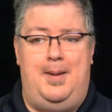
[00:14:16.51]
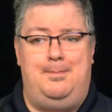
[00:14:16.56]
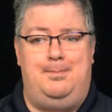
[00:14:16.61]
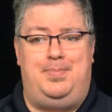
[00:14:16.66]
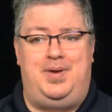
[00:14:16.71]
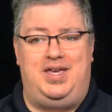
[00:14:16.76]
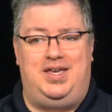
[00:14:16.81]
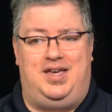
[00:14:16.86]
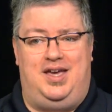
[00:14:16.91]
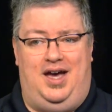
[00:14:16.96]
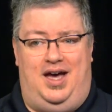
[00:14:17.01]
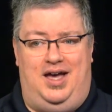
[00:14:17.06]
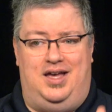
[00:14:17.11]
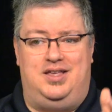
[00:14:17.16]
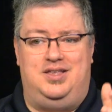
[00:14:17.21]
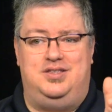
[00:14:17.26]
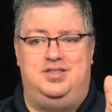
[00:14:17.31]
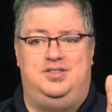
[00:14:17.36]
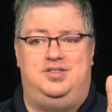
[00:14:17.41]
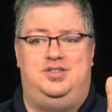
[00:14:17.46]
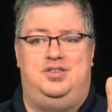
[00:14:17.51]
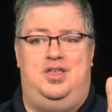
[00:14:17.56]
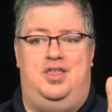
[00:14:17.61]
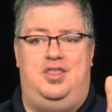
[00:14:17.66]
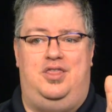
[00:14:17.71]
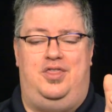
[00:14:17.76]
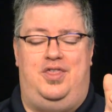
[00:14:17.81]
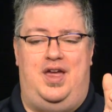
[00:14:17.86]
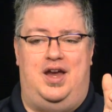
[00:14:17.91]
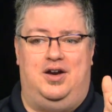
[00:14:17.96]
because
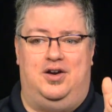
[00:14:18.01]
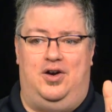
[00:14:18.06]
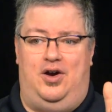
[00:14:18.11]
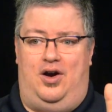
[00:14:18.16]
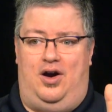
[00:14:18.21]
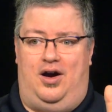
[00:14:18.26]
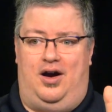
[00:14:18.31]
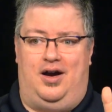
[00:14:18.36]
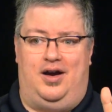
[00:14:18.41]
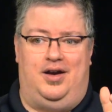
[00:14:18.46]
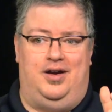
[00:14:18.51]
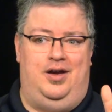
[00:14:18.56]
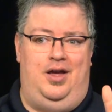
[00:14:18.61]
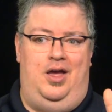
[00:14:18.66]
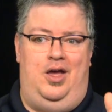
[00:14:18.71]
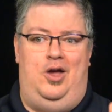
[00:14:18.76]
there are